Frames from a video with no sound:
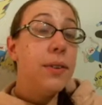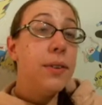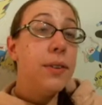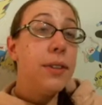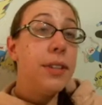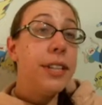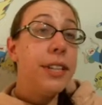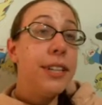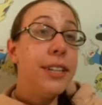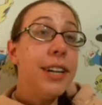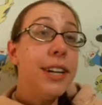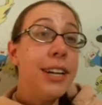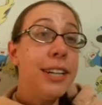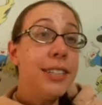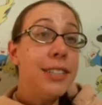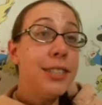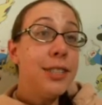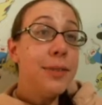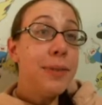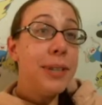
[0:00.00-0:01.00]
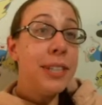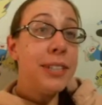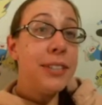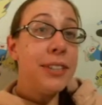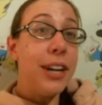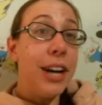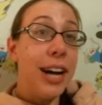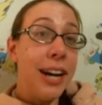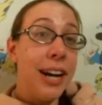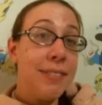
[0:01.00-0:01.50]
There are some
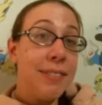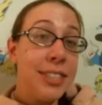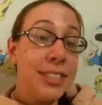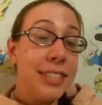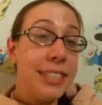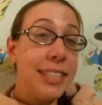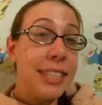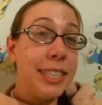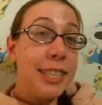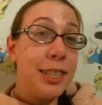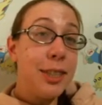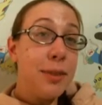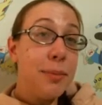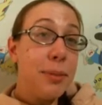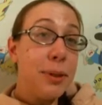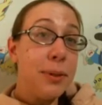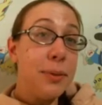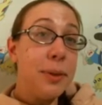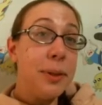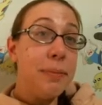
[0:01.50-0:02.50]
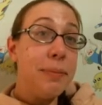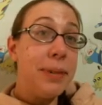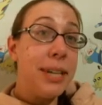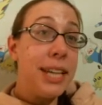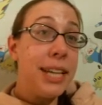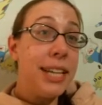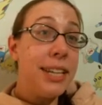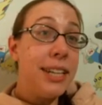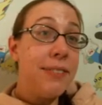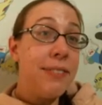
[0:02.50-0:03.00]
other options here, but we
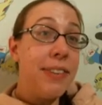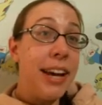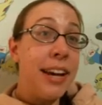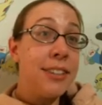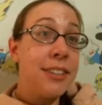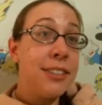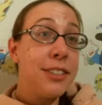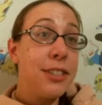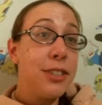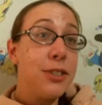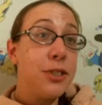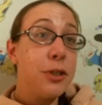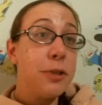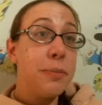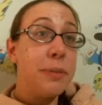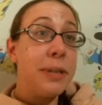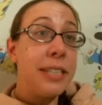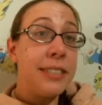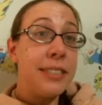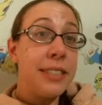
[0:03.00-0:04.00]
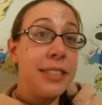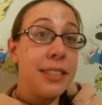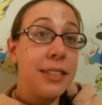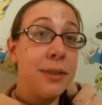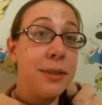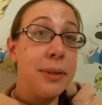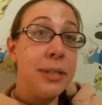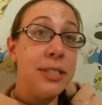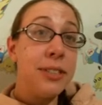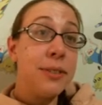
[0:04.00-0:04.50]
made a pattern that's so basic that
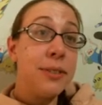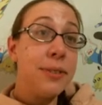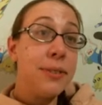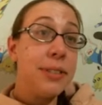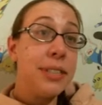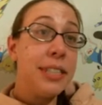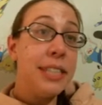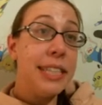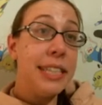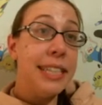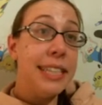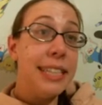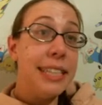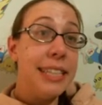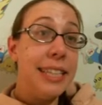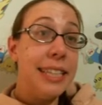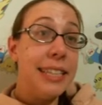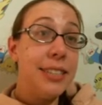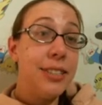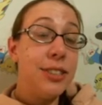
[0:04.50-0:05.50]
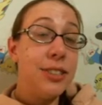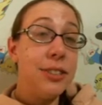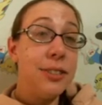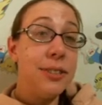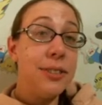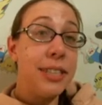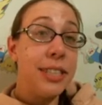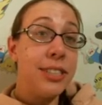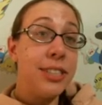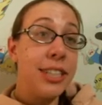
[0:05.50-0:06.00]
we don't really need
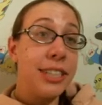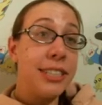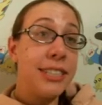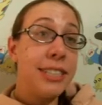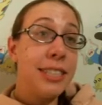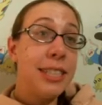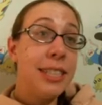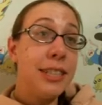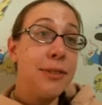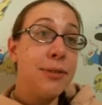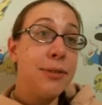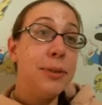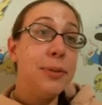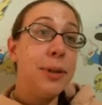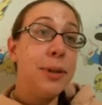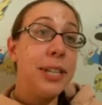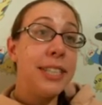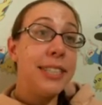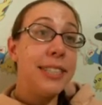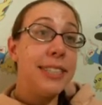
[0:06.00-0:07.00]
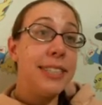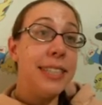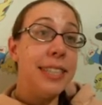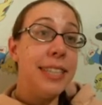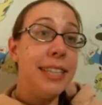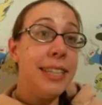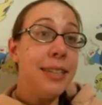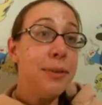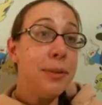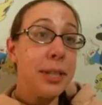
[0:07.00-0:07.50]
to adjust it. If we want to
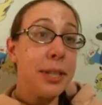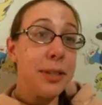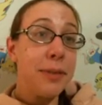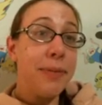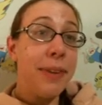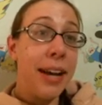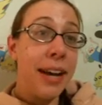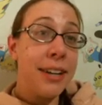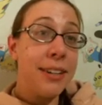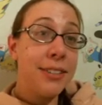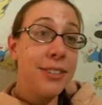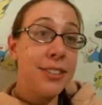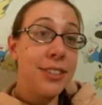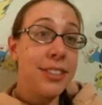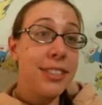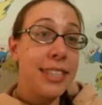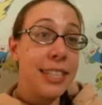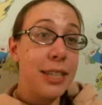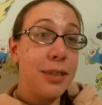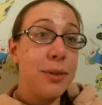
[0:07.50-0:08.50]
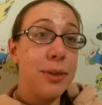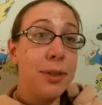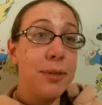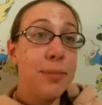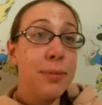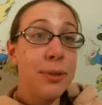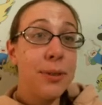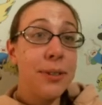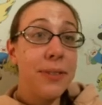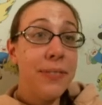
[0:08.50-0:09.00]
see what the pattern looks like with
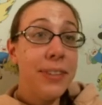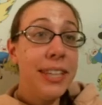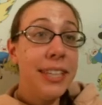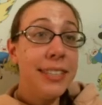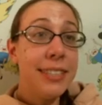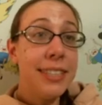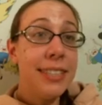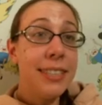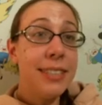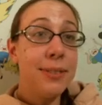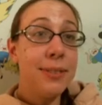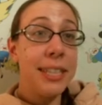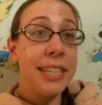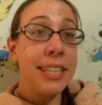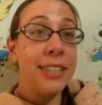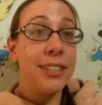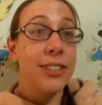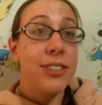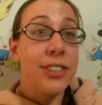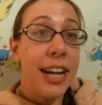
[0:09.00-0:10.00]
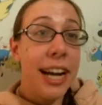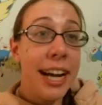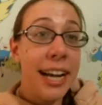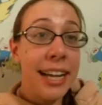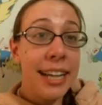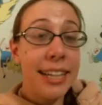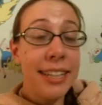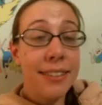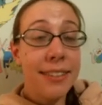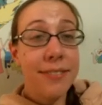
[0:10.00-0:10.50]
more pieces, we can
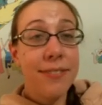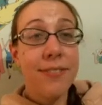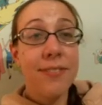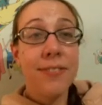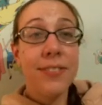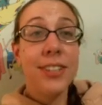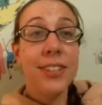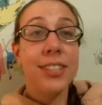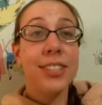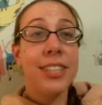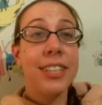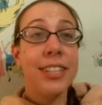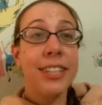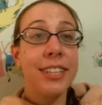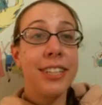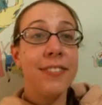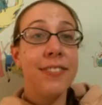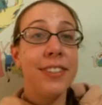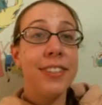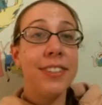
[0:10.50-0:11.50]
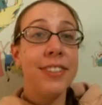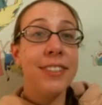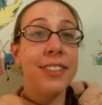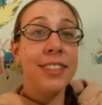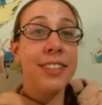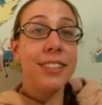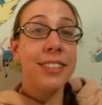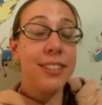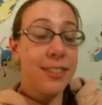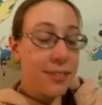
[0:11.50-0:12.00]
try pushing our
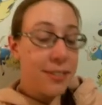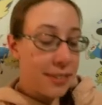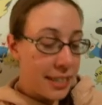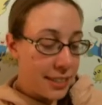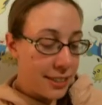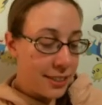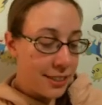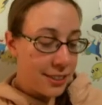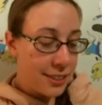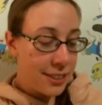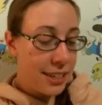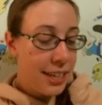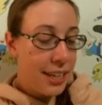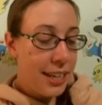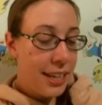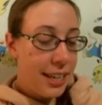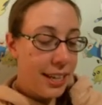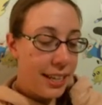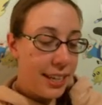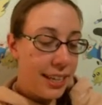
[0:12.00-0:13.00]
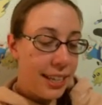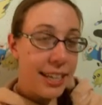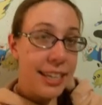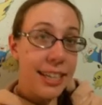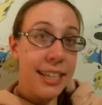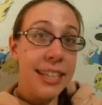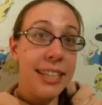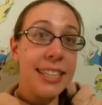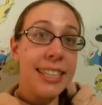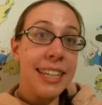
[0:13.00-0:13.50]
computer to render it
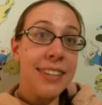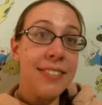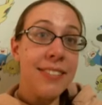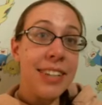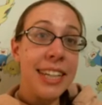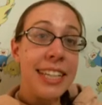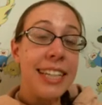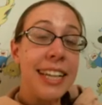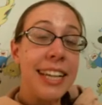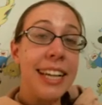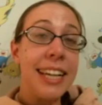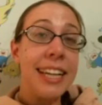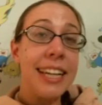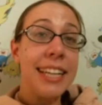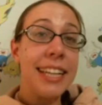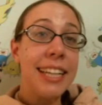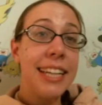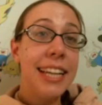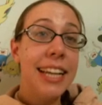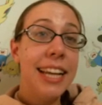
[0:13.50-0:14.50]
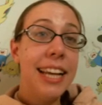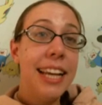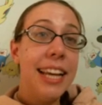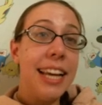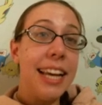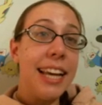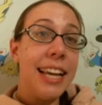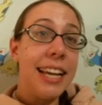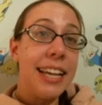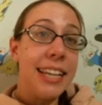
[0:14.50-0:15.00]
in 9x9,
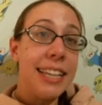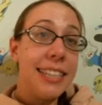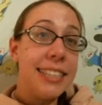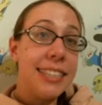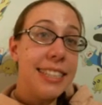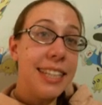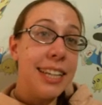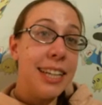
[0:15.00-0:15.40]
and